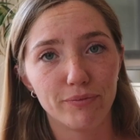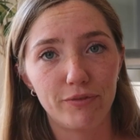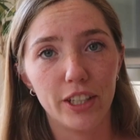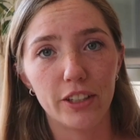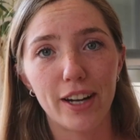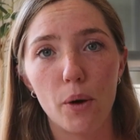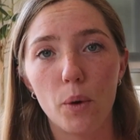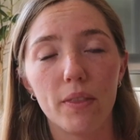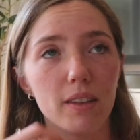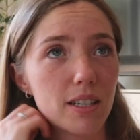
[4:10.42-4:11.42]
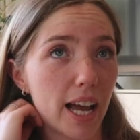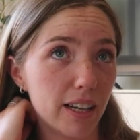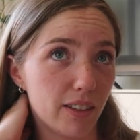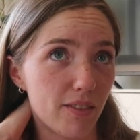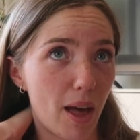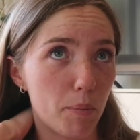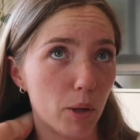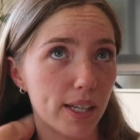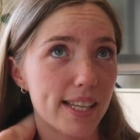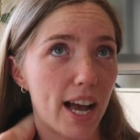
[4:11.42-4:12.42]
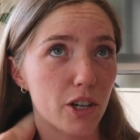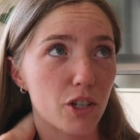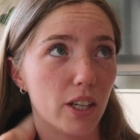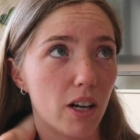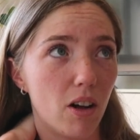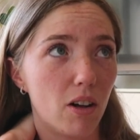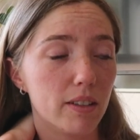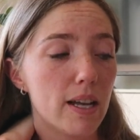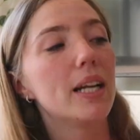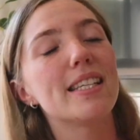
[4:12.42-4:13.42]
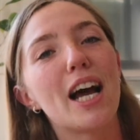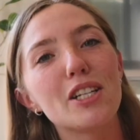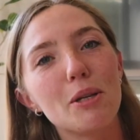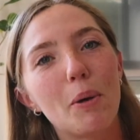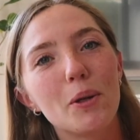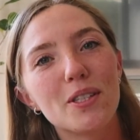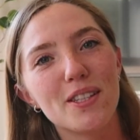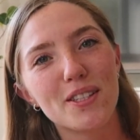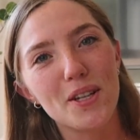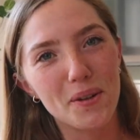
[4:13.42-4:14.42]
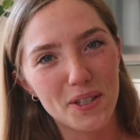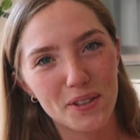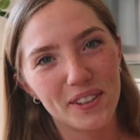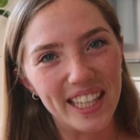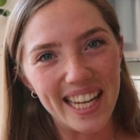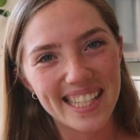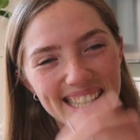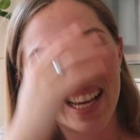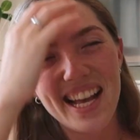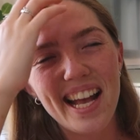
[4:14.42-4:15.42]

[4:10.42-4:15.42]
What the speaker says: figure out what the title of that book is actually called, but it's Ashley Poston's newest release.